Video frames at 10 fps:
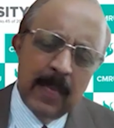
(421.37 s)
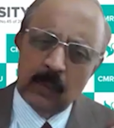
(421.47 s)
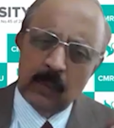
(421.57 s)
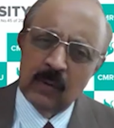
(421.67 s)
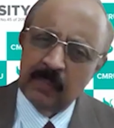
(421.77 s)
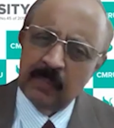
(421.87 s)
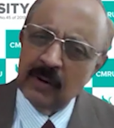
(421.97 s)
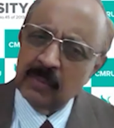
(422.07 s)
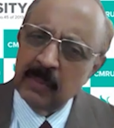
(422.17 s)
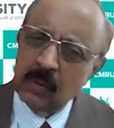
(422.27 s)
That was
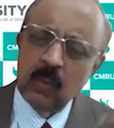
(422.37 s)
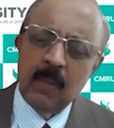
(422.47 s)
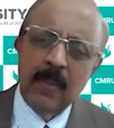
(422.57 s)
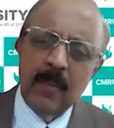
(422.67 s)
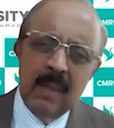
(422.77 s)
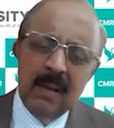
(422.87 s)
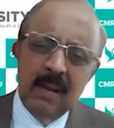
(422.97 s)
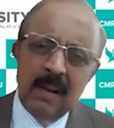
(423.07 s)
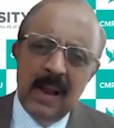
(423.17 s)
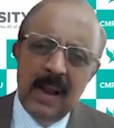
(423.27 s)
principle 2.
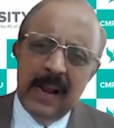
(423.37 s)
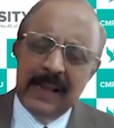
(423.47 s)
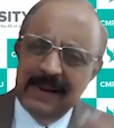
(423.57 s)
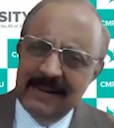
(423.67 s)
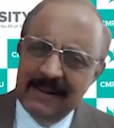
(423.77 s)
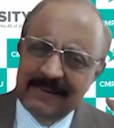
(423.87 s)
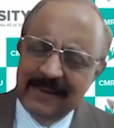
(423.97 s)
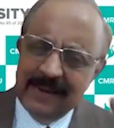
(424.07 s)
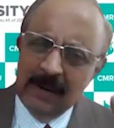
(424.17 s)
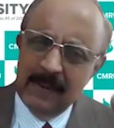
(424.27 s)
Then the
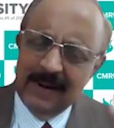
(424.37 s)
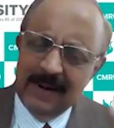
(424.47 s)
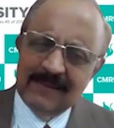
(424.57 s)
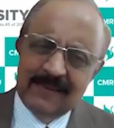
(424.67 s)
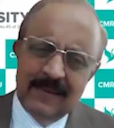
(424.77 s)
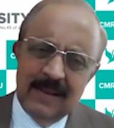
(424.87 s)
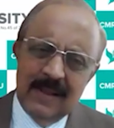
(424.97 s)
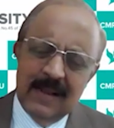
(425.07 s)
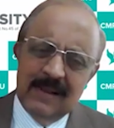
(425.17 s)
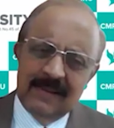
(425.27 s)
second one is
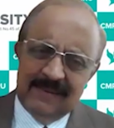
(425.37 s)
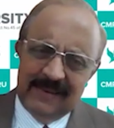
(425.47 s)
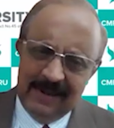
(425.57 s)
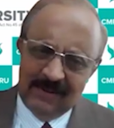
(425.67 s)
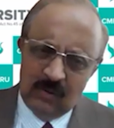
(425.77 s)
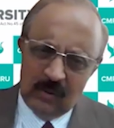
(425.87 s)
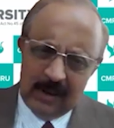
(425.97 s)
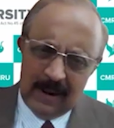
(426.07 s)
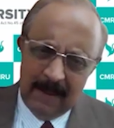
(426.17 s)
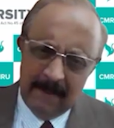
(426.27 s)
states
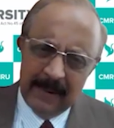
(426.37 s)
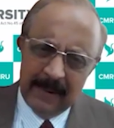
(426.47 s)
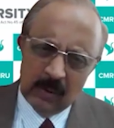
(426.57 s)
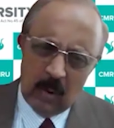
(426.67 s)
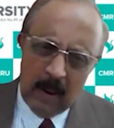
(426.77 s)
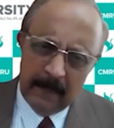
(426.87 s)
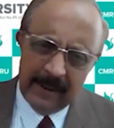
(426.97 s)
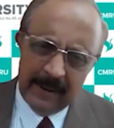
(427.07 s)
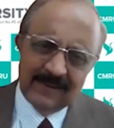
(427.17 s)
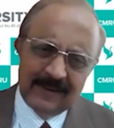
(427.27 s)
should come into
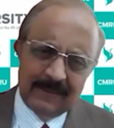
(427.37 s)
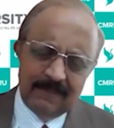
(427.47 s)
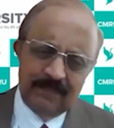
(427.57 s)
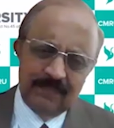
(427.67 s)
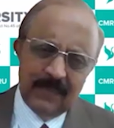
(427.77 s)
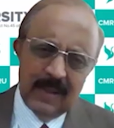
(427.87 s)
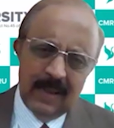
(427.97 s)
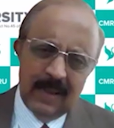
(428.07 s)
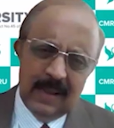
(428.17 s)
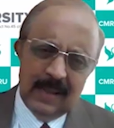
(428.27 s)
cooperation.
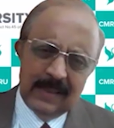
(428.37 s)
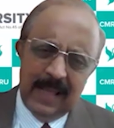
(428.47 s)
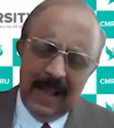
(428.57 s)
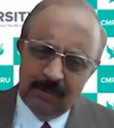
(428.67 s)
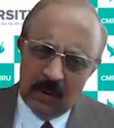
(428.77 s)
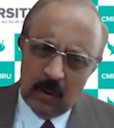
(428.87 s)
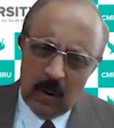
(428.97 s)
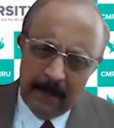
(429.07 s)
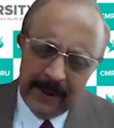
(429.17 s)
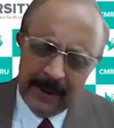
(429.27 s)
They have to
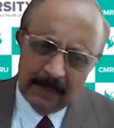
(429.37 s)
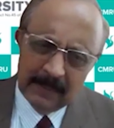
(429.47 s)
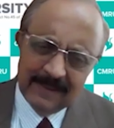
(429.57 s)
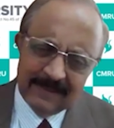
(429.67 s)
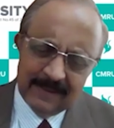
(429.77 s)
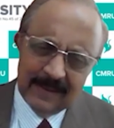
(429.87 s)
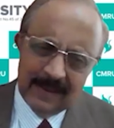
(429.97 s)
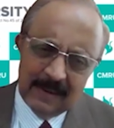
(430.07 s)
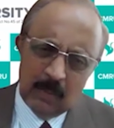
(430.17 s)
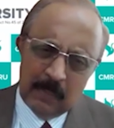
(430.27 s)
cooperate with each
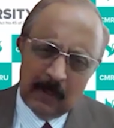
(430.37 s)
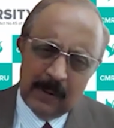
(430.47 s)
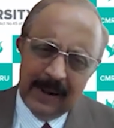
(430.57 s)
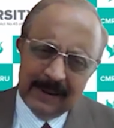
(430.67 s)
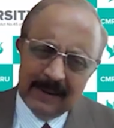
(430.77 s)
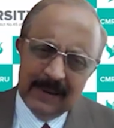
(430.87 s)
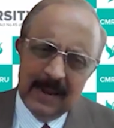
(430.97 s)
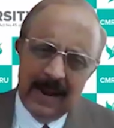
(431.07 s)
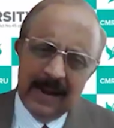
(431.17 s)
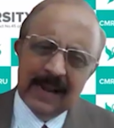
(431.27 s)
other to protect
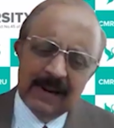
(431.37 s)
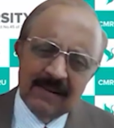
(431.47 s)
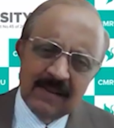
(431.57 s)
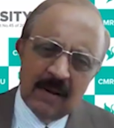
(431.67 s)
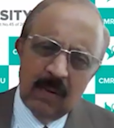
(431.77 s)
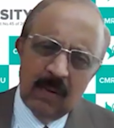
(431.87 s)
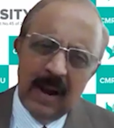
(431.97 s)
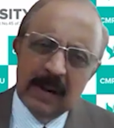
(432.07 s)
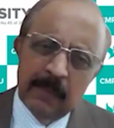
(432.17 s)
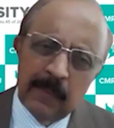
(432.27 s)
and conserve
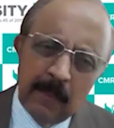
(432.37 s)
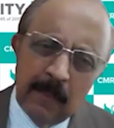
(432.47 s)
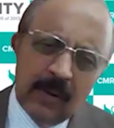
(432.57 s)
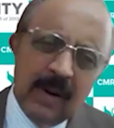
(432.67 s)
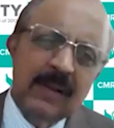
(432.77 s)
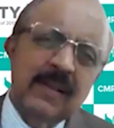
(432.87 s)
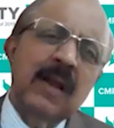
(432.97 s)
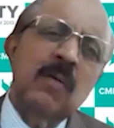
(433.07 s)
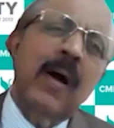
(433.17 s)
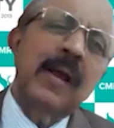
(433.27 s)
and promote
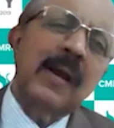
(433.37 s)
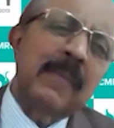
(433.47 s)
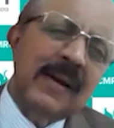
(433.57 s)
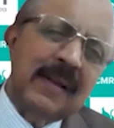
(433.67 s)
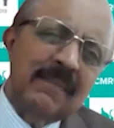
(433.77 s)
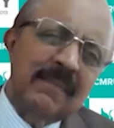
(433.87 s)
the environment.